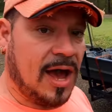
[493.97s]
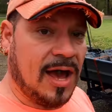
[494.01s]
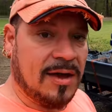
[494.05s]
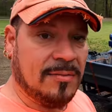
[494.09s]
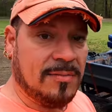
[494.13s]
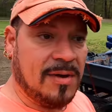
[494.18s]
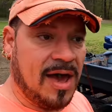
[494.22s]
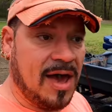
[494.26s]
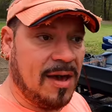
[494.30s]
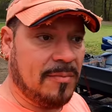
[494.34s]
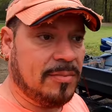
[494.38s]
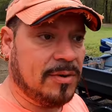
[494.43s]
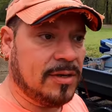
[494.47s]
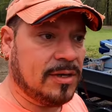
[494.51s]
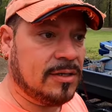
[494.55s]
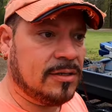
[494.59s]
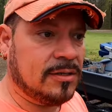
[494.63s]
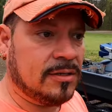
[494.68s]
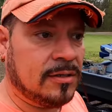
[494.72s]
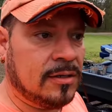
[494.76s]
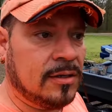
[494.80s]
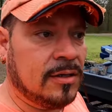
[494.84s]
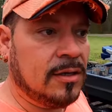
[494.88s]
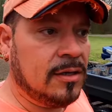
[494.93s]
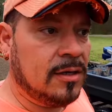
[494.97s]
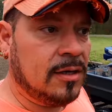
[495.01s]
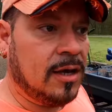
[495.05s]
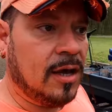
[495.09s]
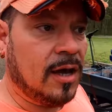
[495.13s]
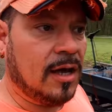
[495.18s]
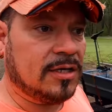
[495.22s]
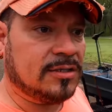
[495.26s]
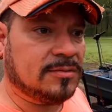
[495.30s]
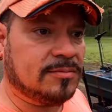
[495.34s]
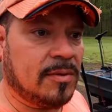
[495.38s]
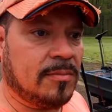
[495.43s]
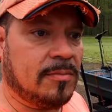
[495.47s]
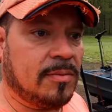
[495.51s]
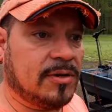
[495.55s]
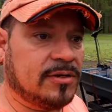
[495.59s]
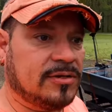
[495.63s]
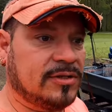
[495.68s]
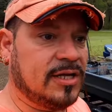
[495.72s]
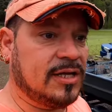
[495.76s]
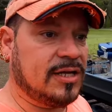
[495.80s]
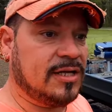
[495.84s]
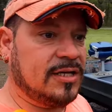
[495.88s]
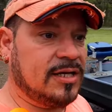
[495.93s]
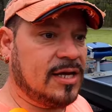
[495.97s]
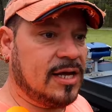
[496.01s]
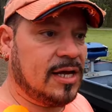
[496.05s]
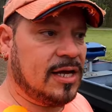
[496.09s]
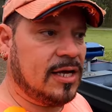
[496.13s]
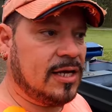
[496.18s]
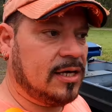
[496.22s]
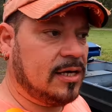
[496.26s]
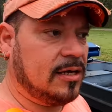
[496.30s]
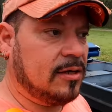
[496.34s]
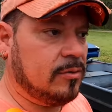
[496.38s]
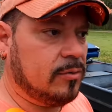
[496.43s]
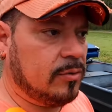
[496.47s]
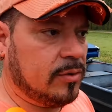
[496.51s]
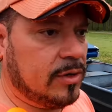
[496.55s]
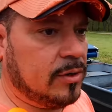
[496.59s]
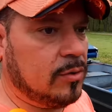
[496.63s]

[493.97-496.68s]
I am happy. Uh, it's my birthday today.